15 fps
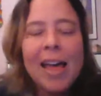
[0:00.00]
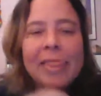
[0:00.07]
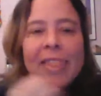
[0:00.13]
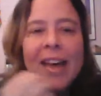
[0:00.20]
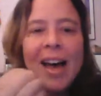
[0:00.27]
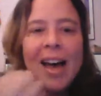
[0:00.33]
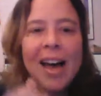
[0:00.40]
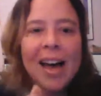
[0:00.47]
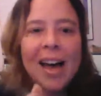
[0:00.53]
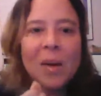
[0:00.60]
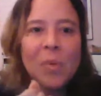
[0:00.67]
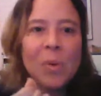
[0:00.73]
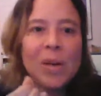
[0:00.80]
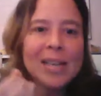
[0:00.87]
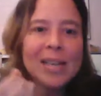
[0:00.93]
That
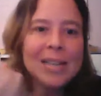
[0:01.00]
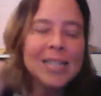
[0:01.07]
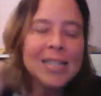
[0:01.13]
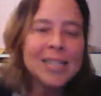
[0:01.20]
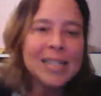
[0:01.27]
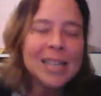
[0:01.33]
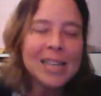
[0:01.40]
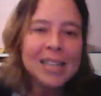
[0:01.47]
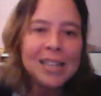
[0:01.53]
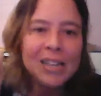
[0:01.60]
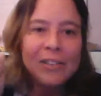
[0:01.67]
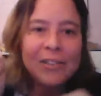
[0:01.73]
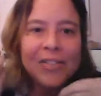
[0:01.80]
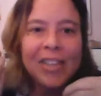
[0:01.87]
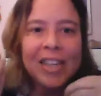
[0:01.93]
was
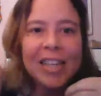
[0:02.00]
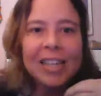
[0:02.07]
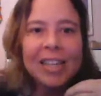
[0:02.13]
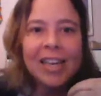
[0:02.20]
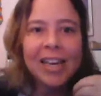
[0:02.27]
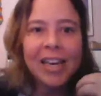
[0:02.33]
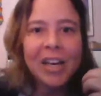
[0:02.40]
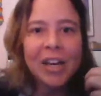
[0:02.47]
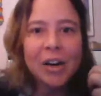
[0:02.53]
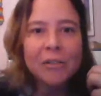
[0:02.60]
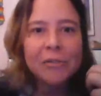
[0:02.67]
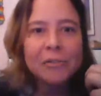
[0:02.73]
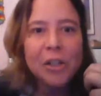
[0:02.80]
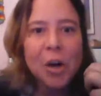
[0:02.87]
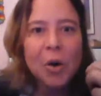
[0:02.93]
the feeling
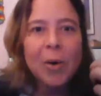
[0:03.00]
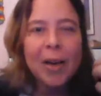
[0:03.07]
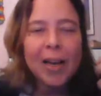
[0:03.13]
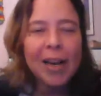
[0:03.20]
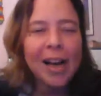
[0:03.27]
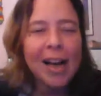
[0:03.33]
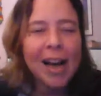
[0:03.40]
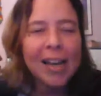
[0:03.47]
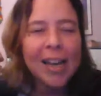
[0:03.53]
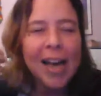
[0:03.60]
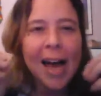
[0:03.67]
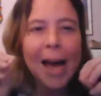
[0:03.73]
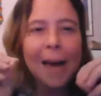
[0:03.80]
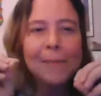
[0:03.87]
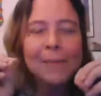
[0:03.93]
of knowing. I had
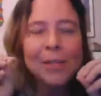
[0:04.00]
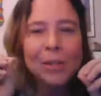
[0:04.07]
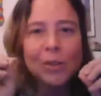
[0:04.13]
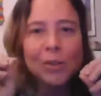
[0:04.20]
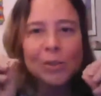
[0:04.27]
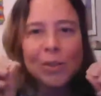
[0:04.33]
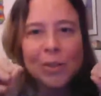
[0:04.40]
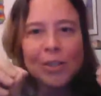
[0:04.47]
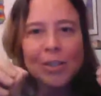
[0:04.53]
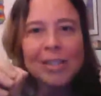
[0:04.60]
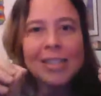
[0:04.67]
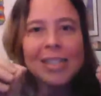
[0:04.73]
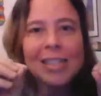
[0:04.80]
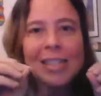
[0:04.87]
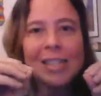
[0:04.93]
absolute
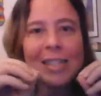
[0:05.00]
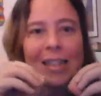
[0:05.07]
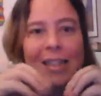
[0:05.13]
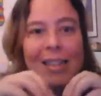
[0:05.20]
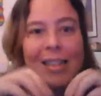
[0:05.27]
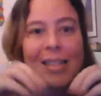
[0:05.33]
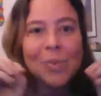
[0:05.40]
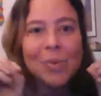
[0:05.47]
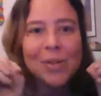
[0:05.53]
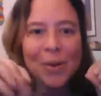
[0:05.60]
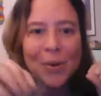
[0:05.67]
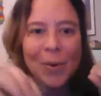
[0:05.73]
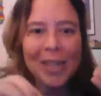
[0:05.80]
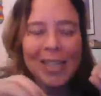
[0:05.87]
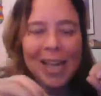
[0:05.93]
certainty that this was
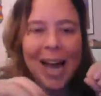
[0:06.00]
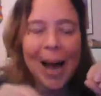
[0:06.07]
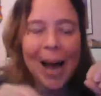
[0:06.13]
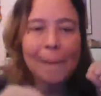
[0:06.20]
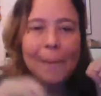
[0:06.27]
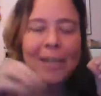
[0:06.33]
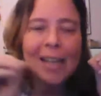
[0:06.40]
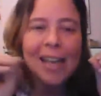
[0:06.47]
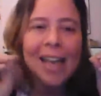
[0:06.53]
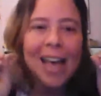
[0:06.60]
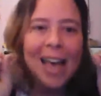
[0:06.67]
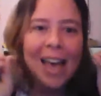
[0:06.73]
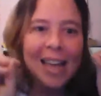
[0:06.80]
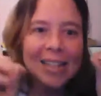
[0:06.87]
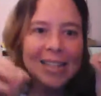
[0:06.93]
going to happen.
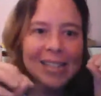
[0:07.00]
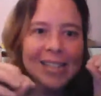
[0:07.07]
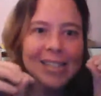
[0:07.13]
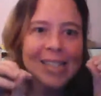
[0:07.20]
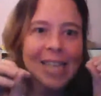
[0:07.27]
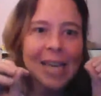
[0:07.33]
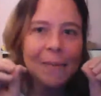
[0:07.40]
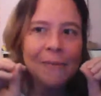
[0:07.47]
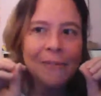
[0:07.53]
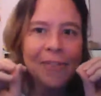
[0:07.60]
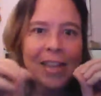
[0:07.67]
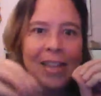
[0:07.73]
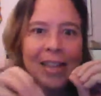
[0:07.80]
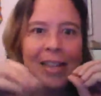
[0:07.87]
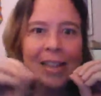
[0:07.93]
And it's the same
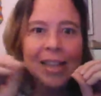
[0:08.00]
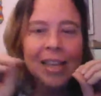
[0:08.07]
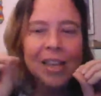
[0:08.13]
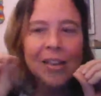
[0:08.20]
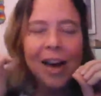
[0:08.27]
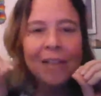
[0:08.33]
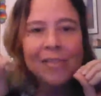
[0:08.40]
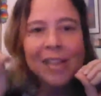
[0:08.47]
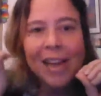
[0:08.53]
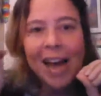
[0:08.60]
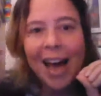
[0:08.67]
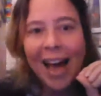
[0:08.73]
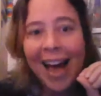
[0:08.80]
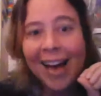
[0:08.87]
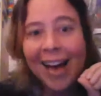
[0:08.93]
feeling that you have to
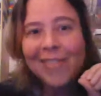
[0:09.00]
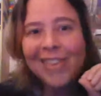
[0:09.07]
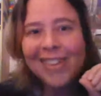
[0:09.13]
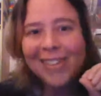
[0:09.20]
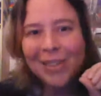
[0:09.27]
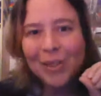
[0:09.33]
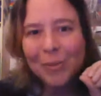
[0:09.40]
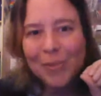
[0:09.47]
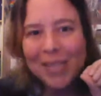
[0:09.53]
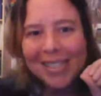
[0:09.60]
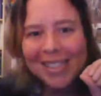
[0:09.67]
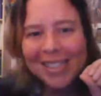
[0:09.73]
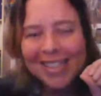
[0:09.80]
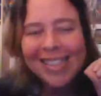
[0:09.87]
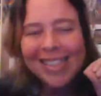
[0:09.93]
have in your
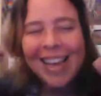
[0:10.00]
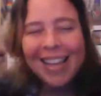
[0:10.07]
business.